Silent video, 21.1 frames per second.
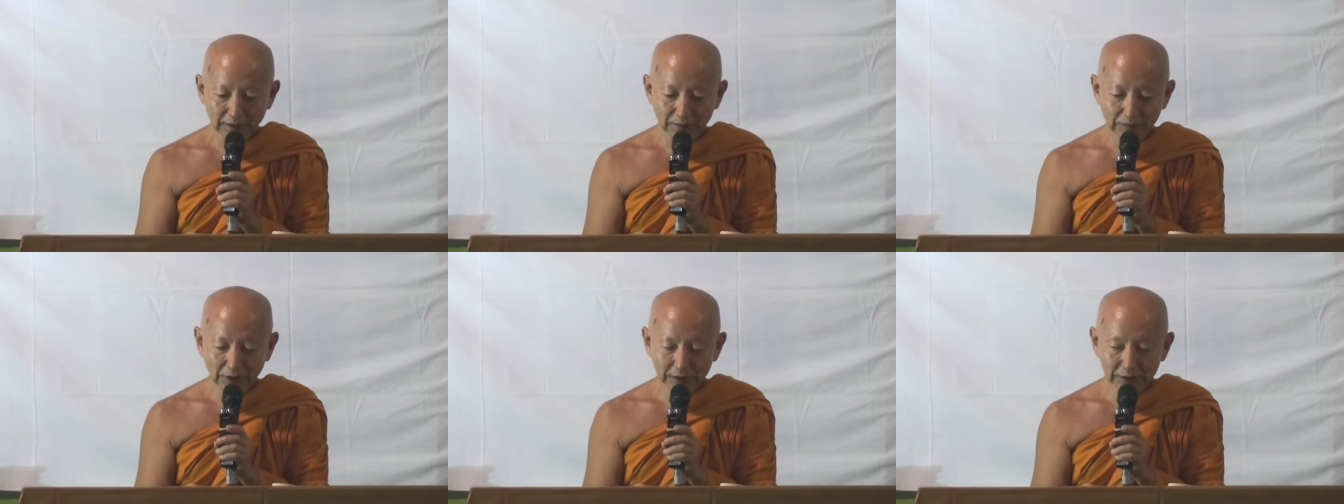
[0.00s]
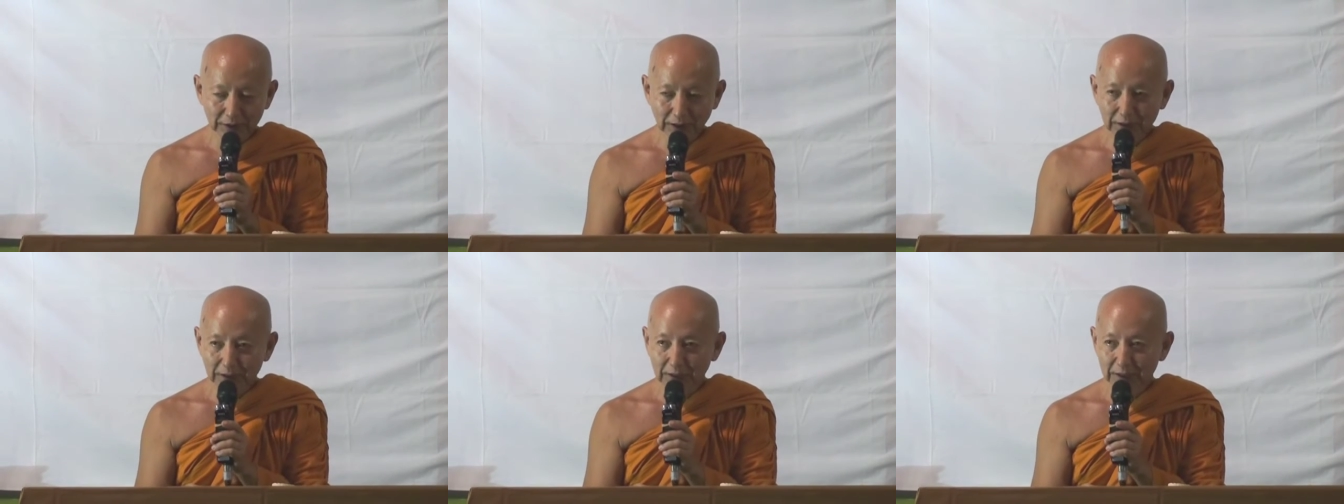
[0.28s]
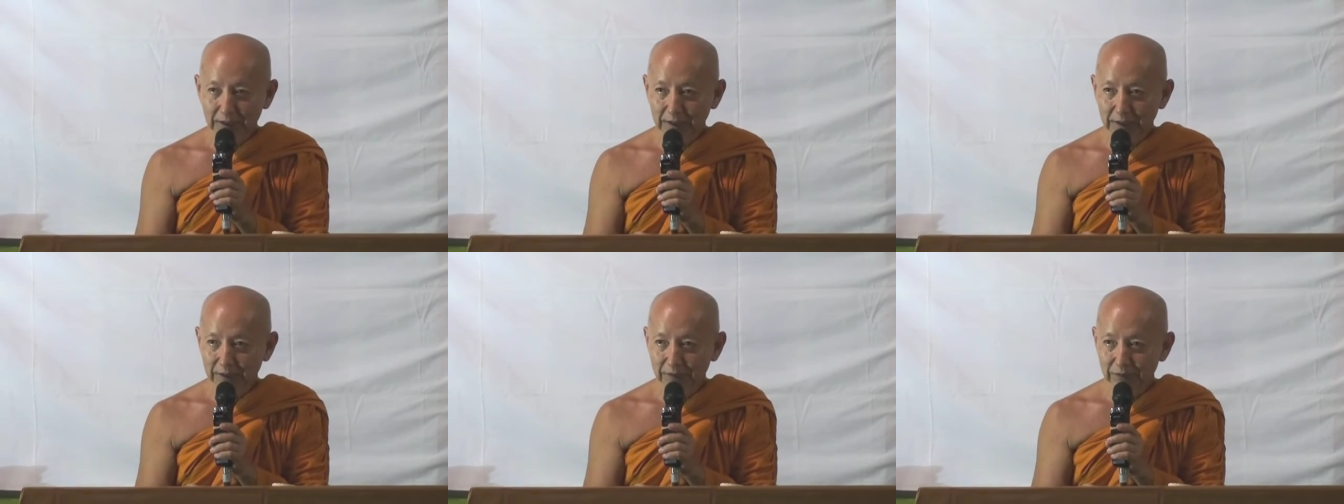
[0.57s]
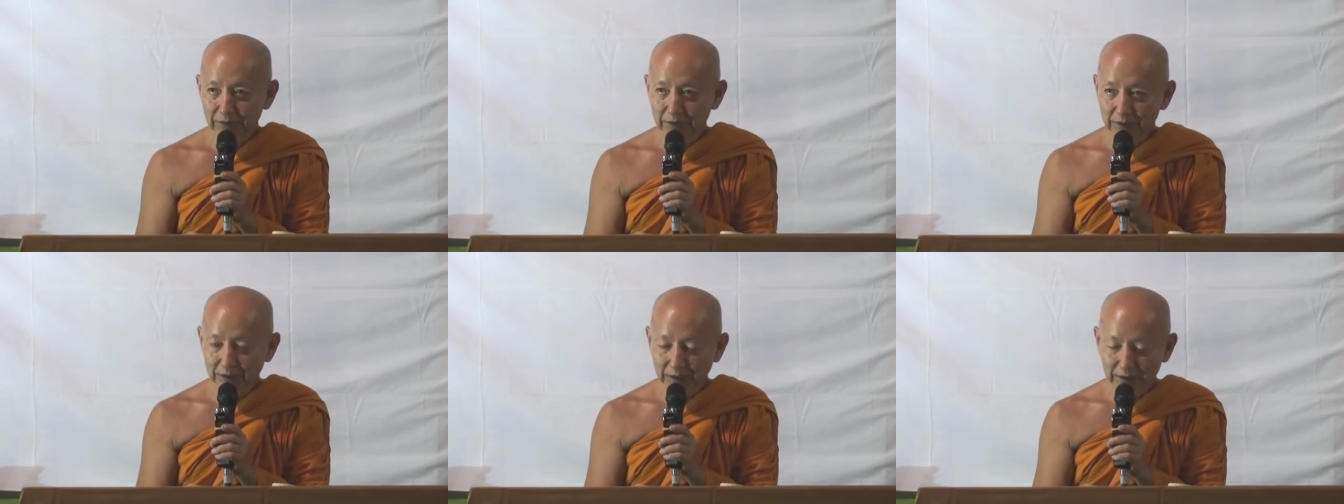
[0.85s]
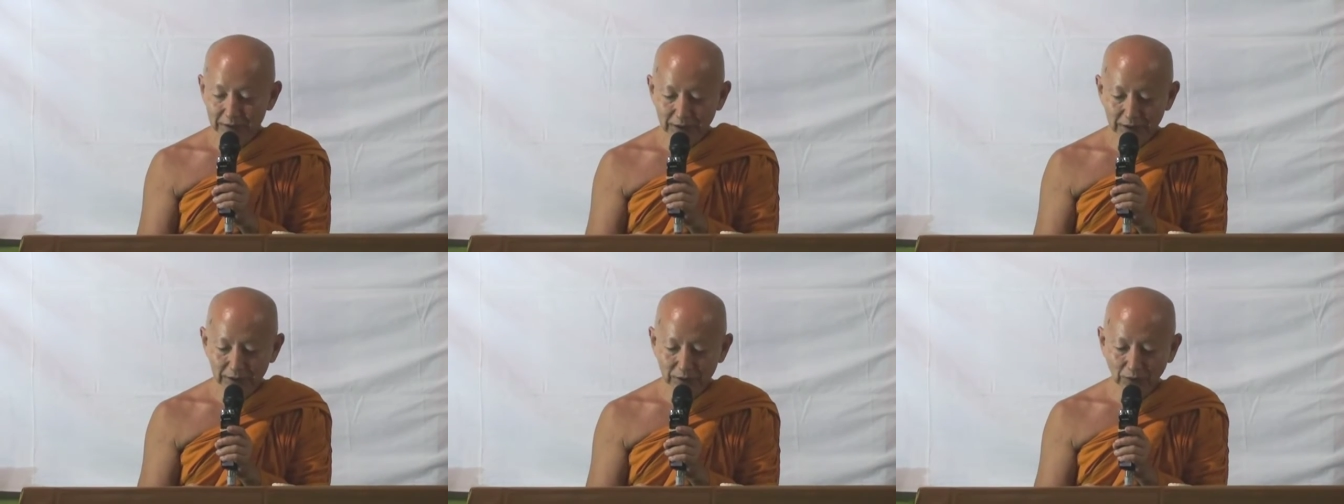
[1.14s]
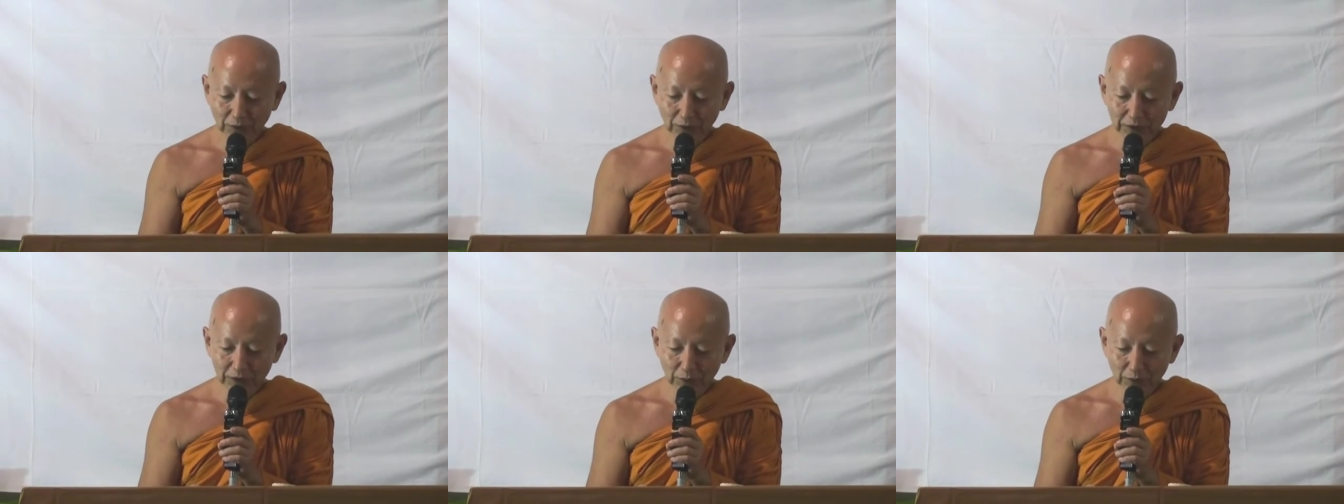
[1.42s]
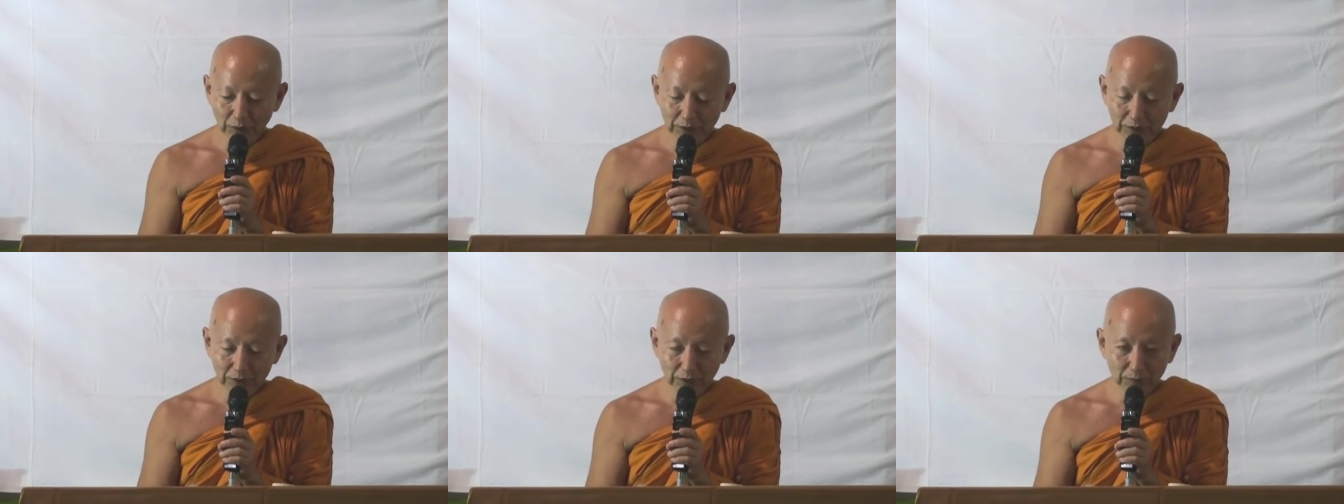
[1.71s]
But Sakkadeva Raja thought he
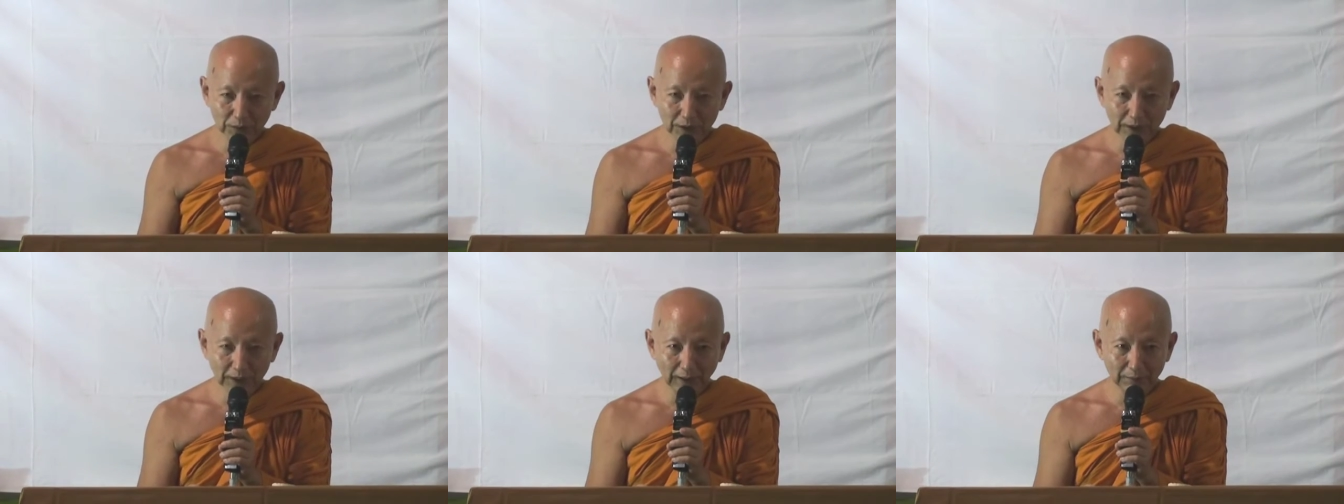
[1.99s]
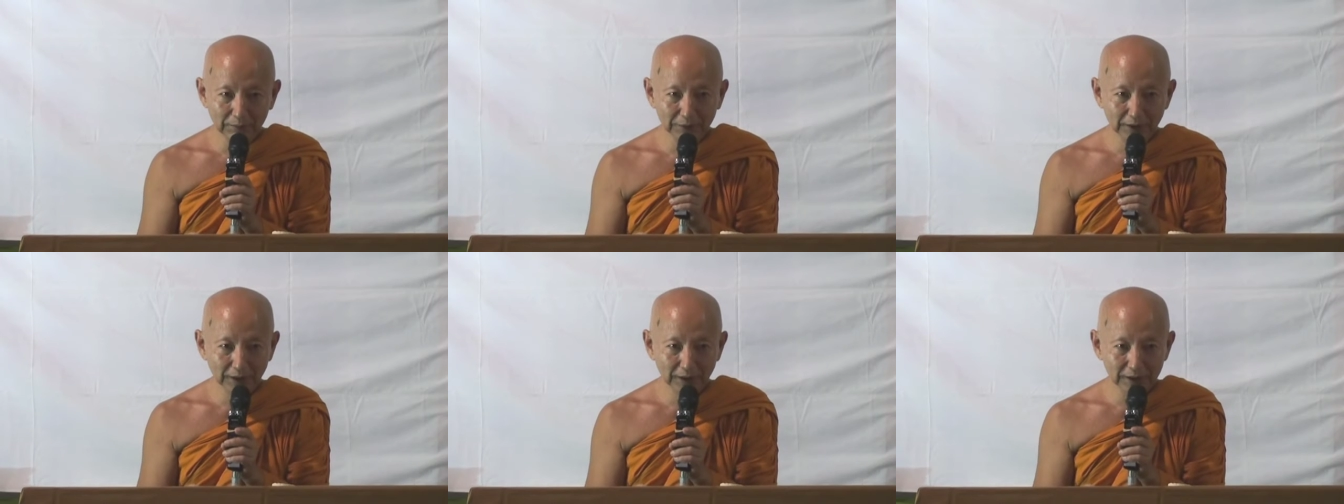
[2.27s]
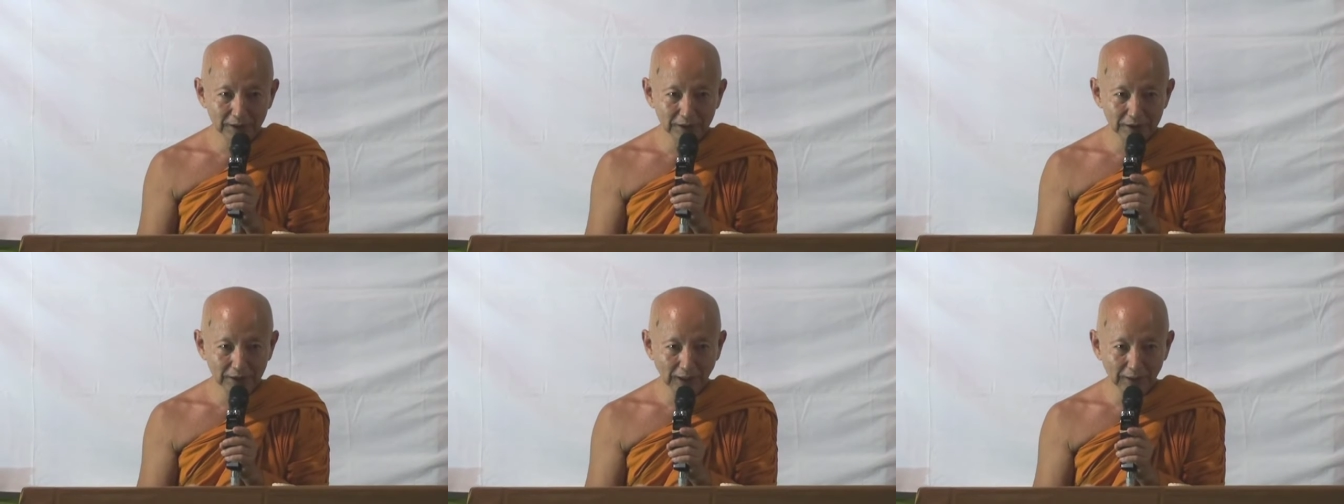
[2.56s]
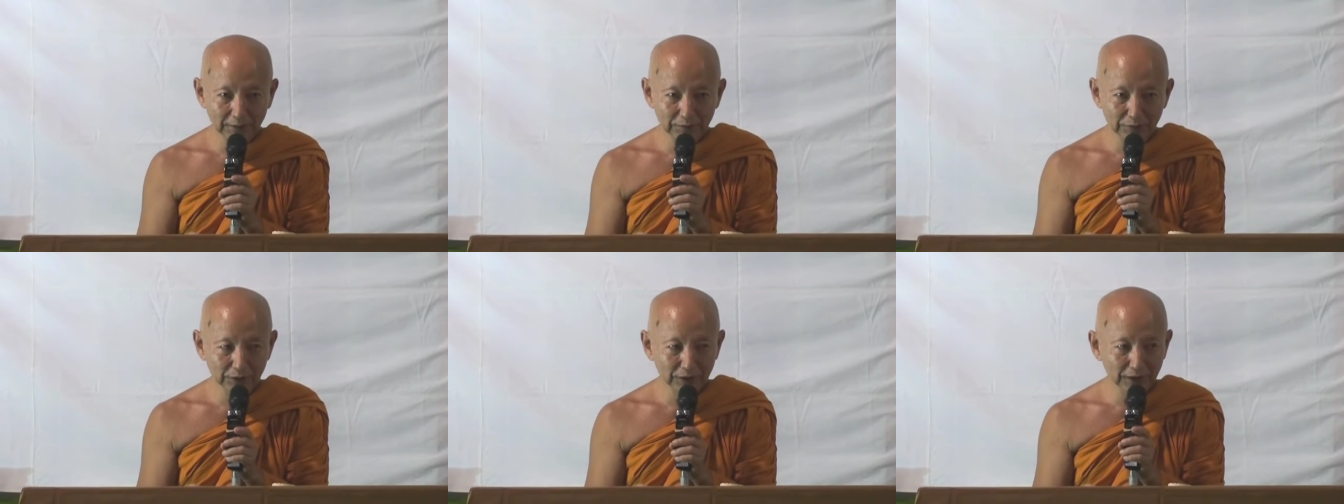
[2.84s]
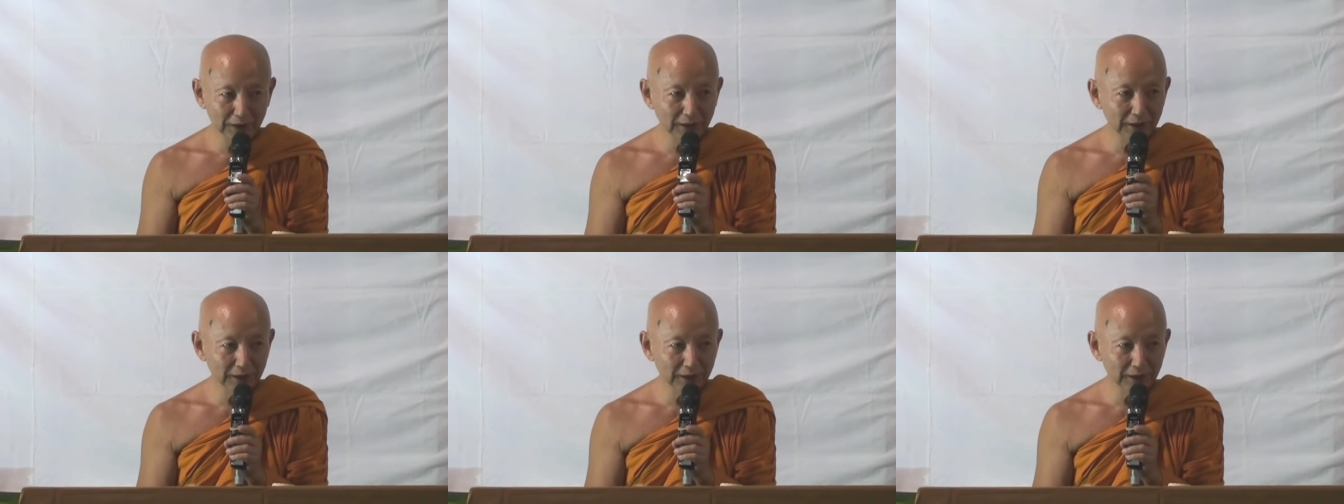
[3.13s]
wanted to become their disciple.